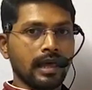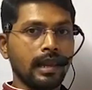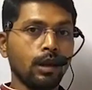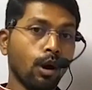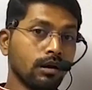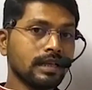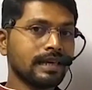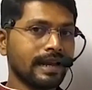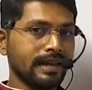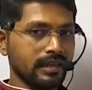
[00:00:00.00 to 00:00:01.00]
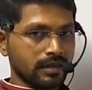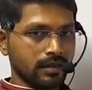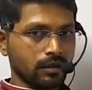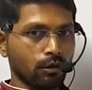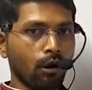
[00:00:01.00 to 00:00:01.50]
along the
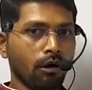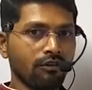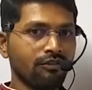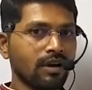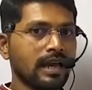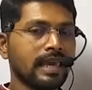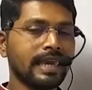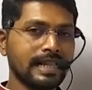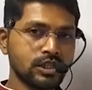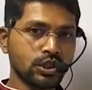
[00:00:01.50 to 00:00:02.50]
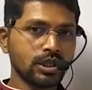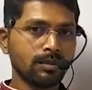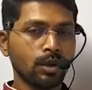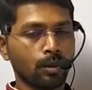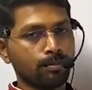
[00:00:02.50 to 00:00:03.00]
gradient of
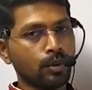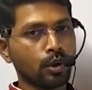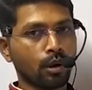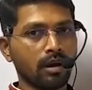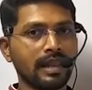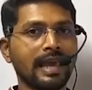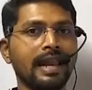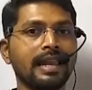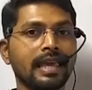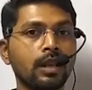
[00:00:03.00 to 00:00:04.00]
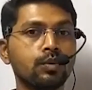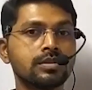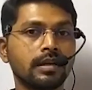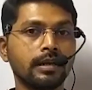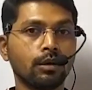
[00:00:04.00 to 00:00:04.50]
calcium, boron and
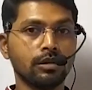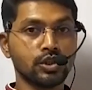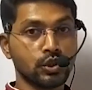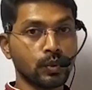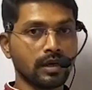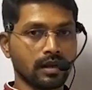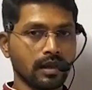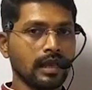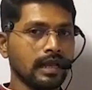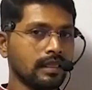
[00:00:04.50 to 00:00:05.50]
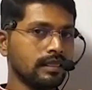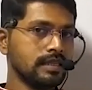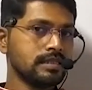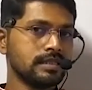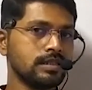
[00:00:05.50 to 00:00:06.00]
inositol sugar.
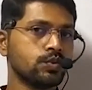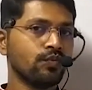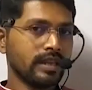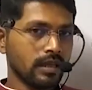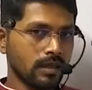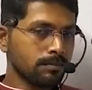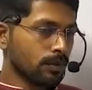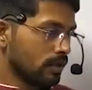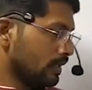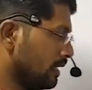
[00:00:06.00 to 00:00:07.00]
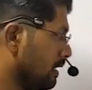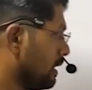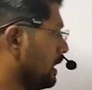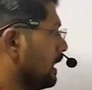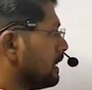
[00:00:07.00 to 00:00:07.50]
This is very important.
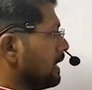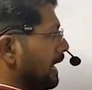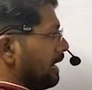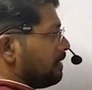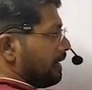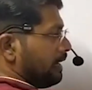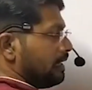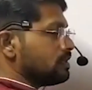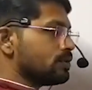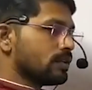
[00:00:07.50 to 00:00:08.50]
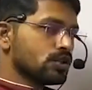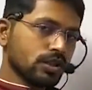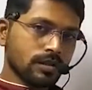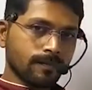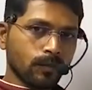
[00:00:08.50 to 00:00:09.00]
The attracting
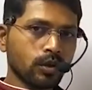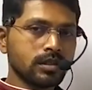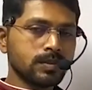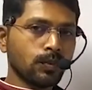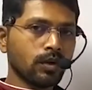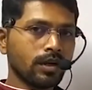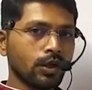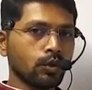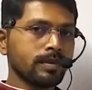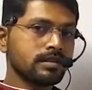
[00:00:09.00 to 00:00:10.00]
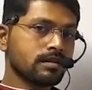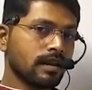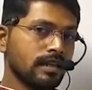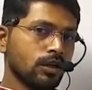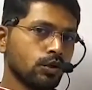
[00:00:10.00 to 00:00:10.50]
structure or this pollen tube is
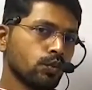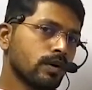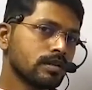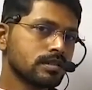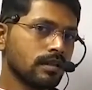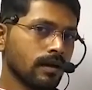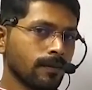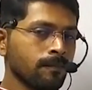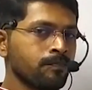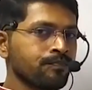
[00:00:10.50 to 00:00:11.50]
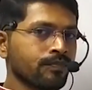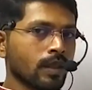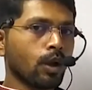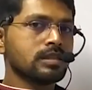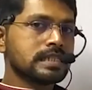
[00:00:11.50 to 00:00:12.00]
running towards the
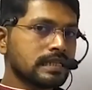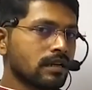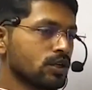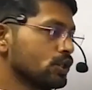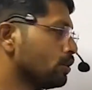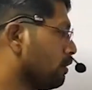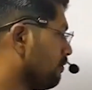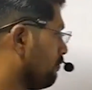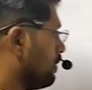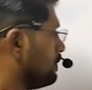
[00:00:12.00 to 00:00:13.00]
concentration of